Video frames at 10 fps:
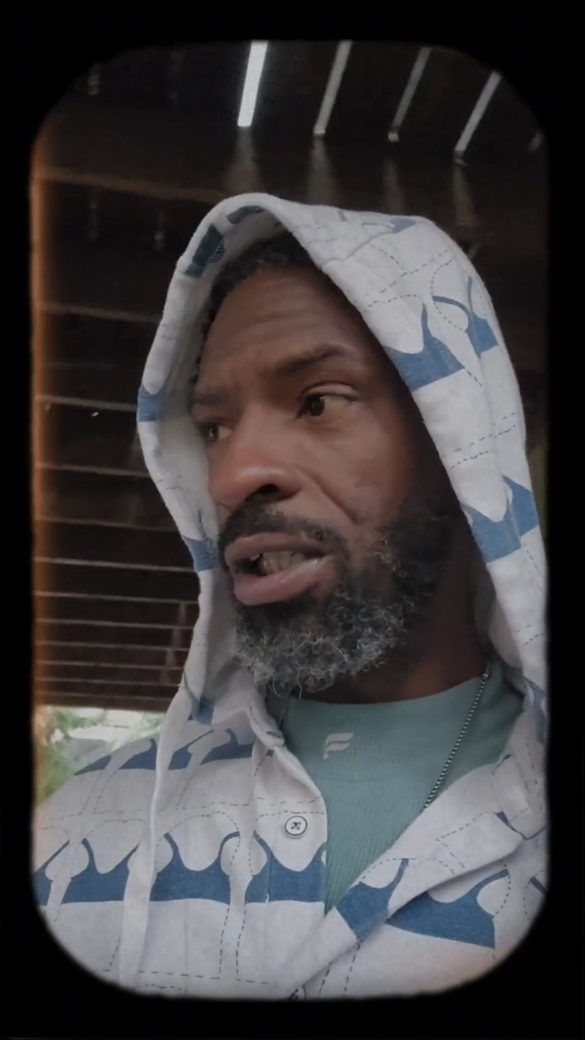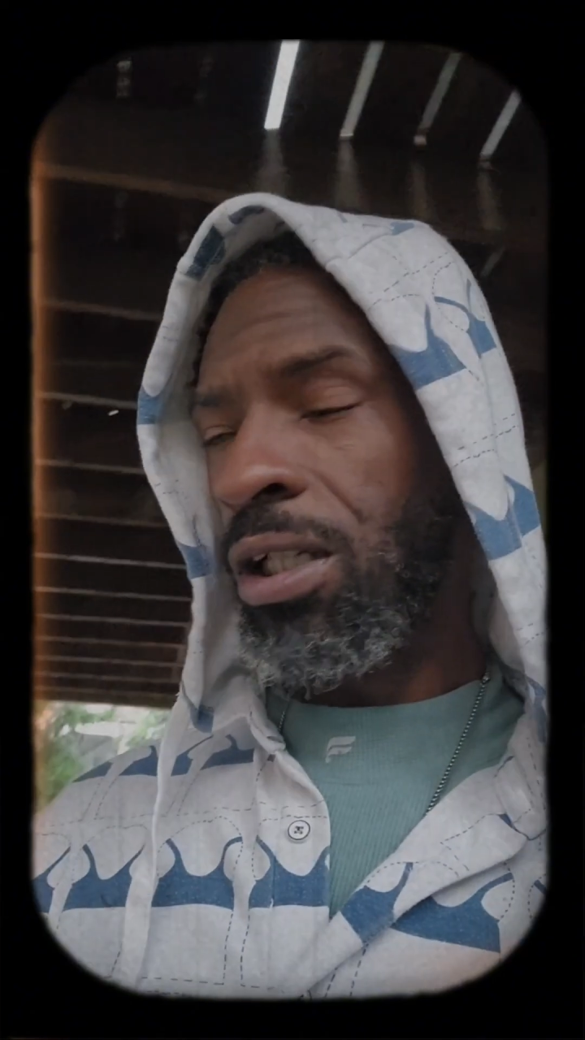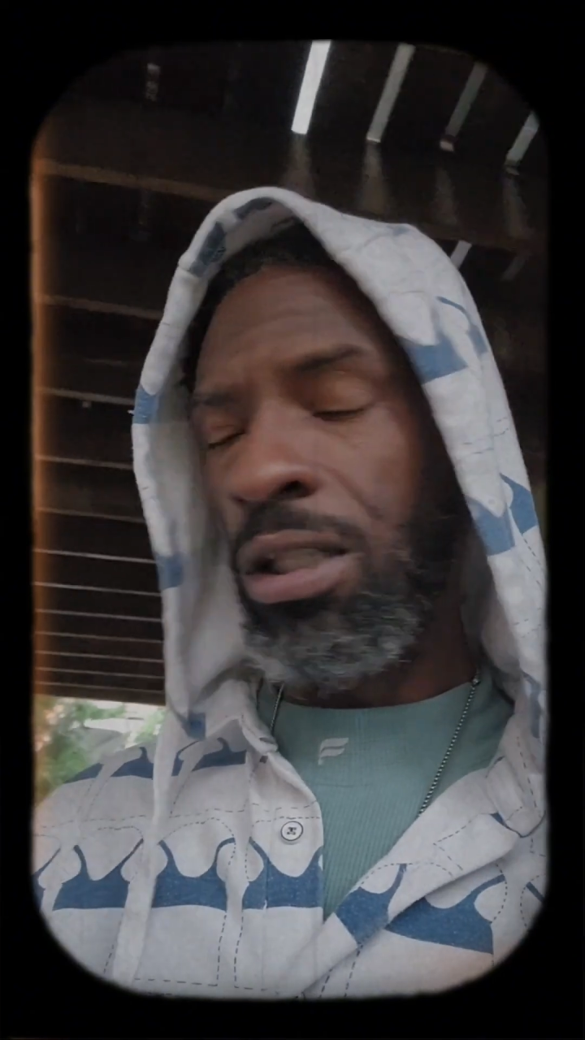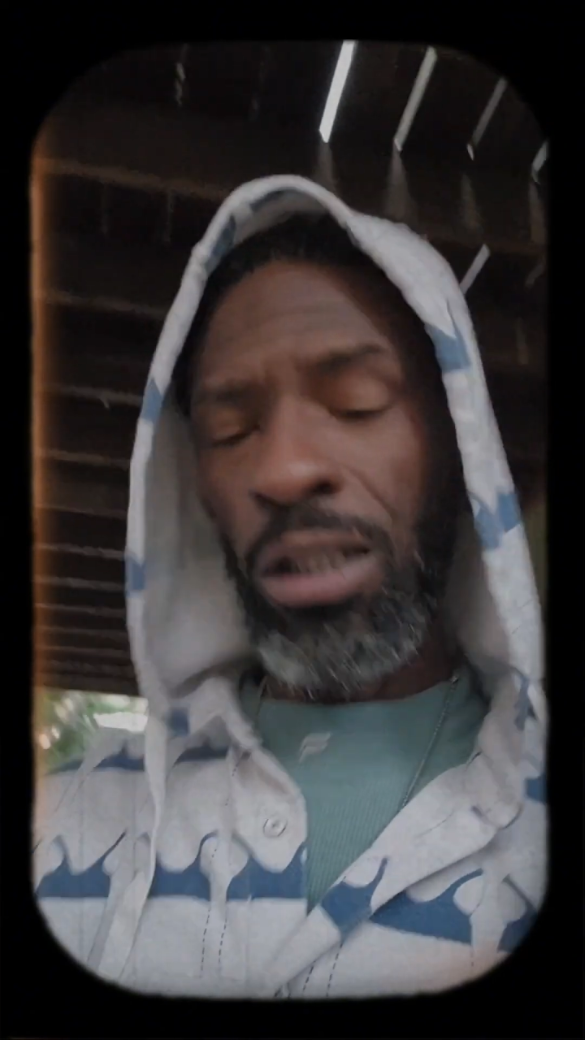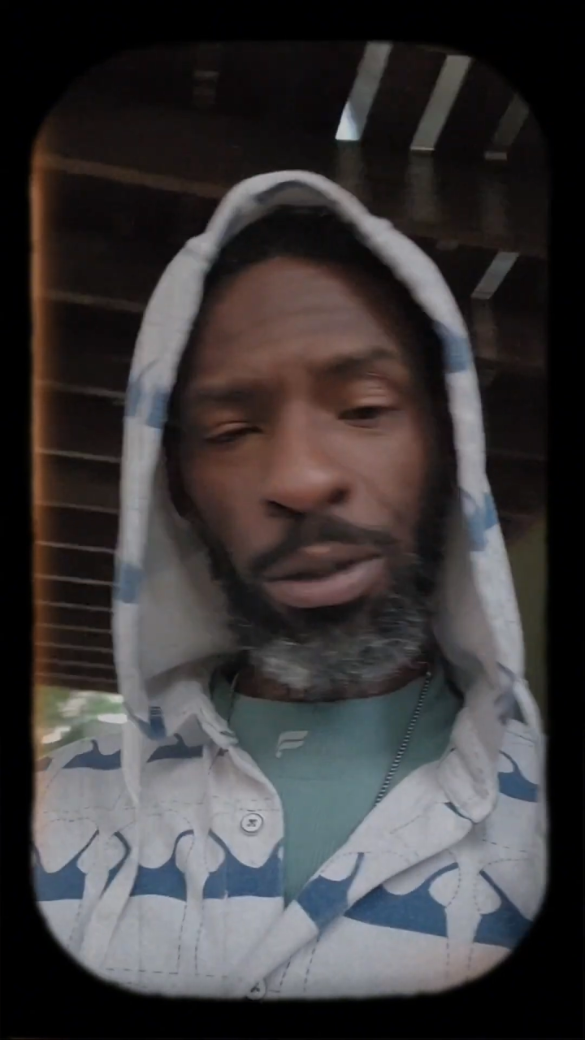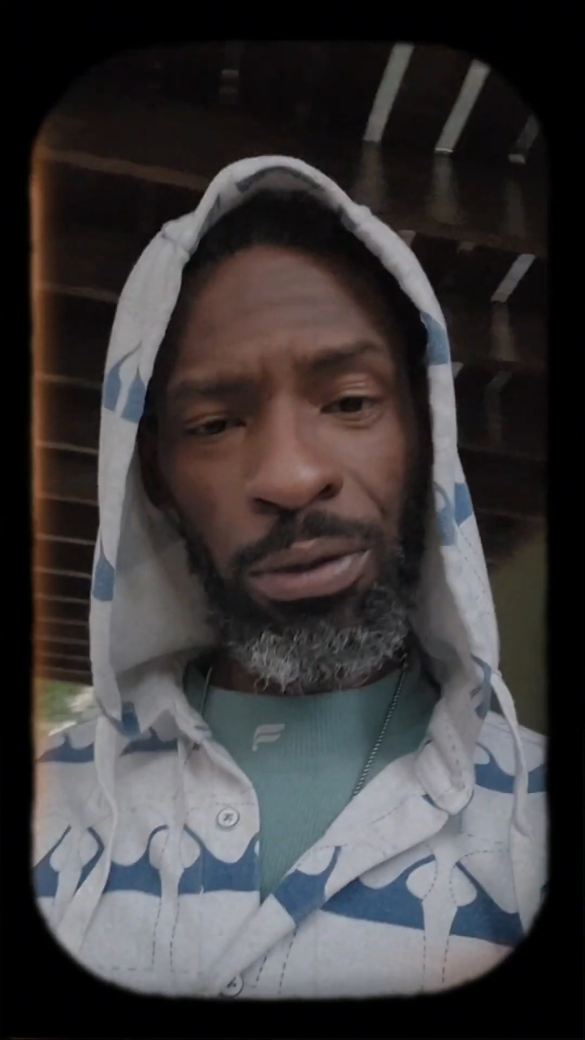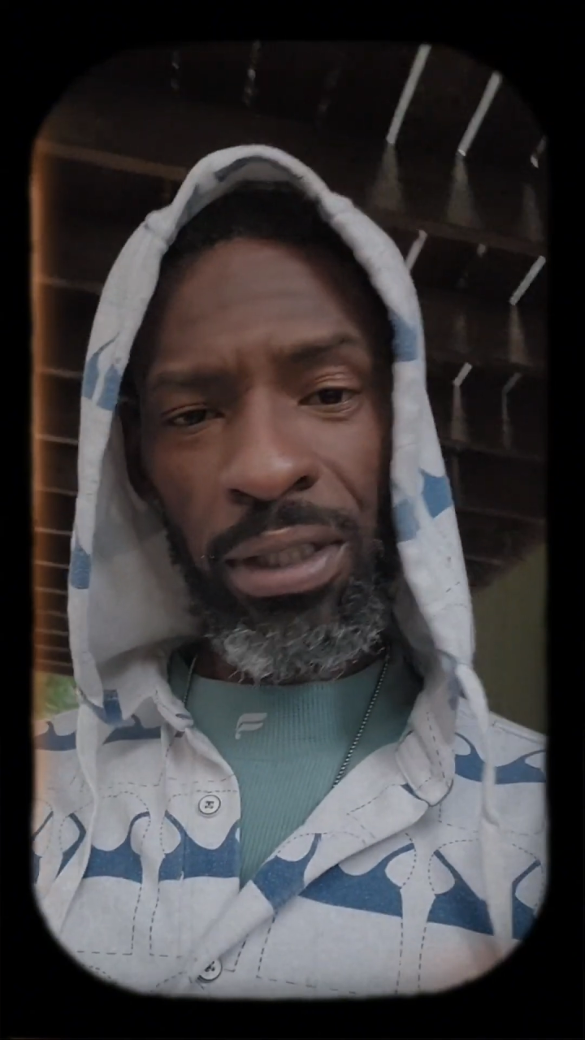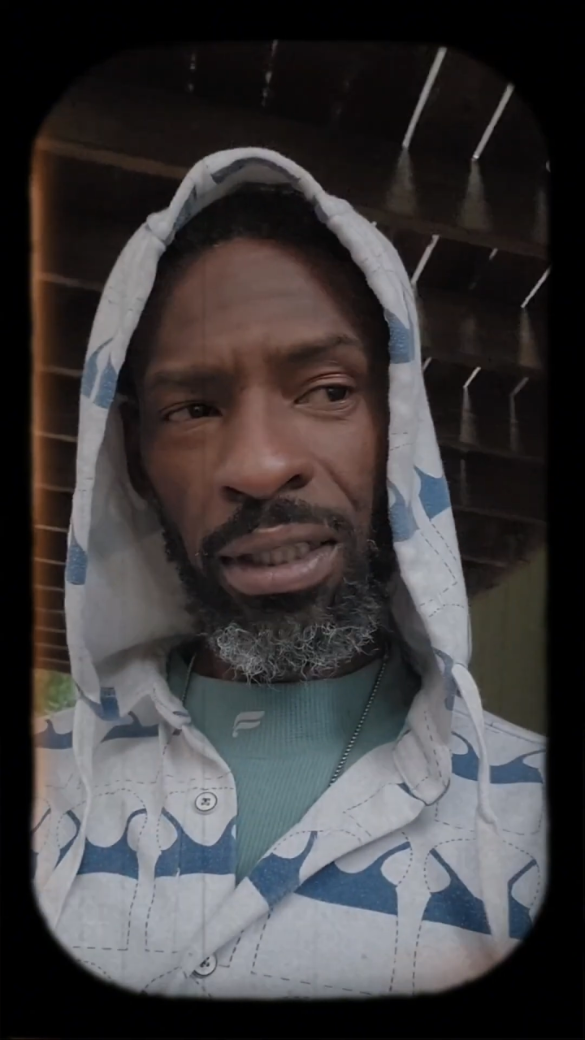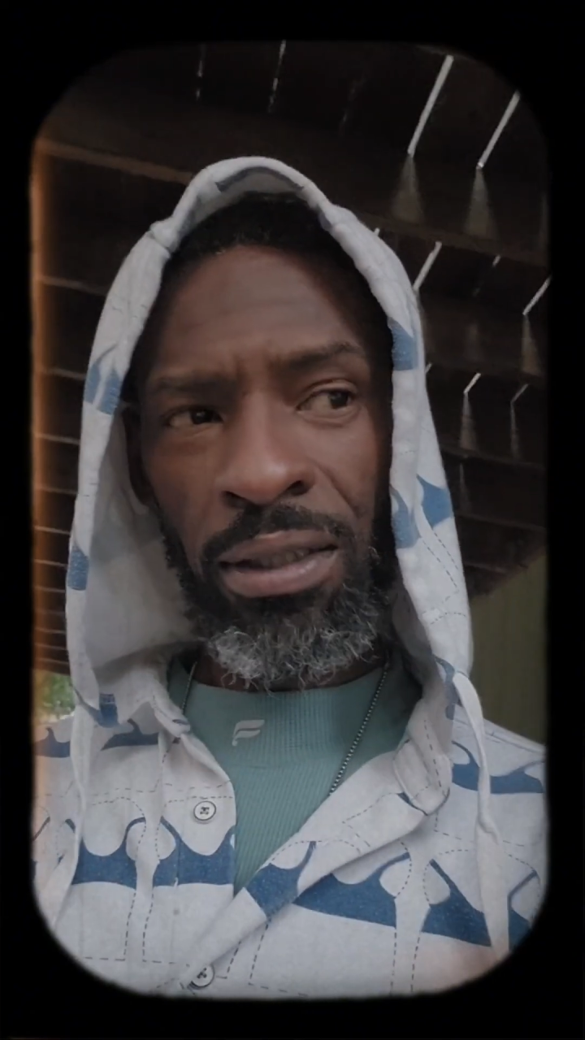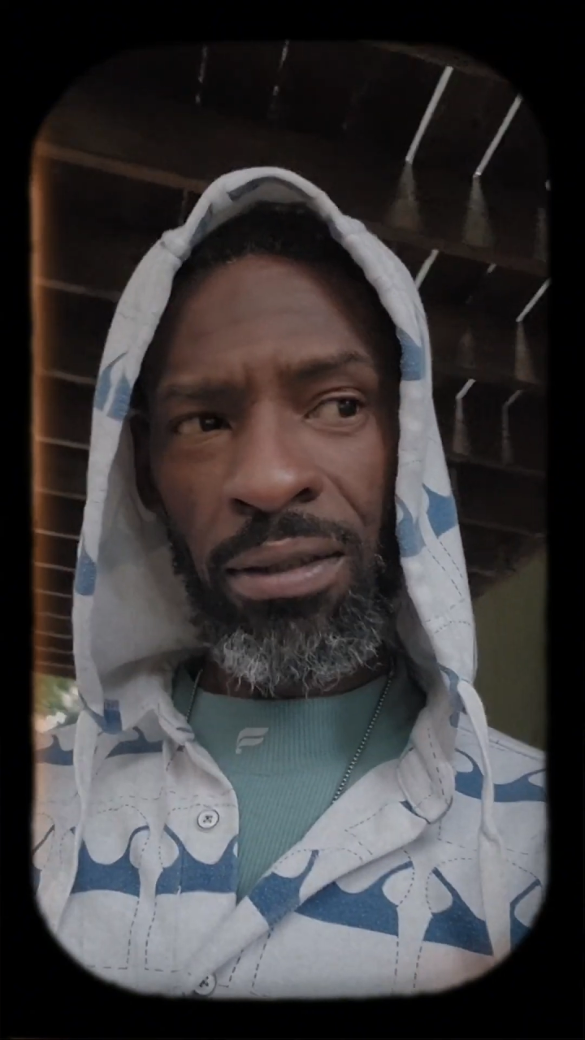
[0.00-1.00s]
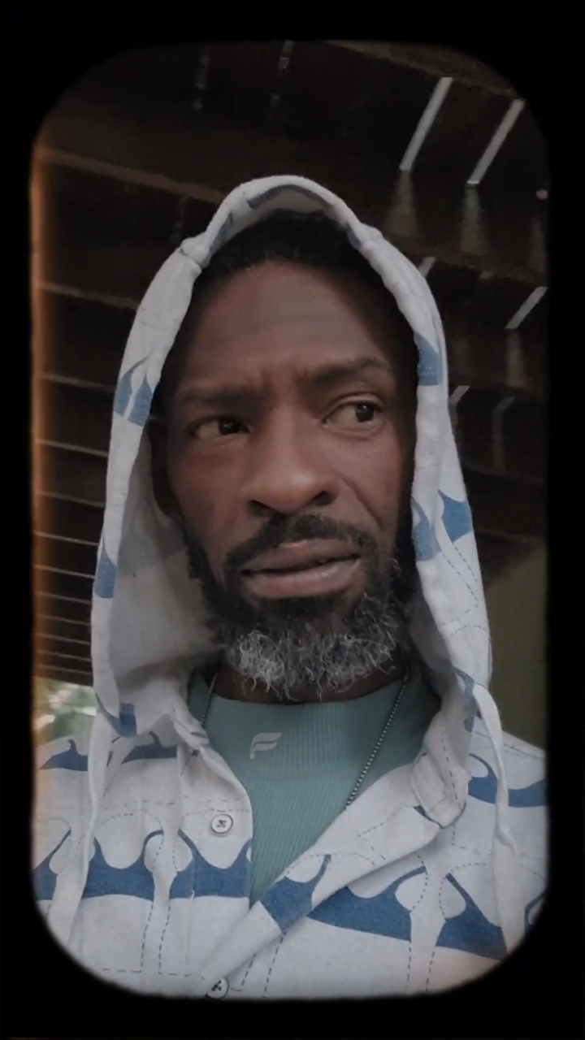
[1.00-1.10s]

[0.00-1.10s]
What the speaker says: clothing,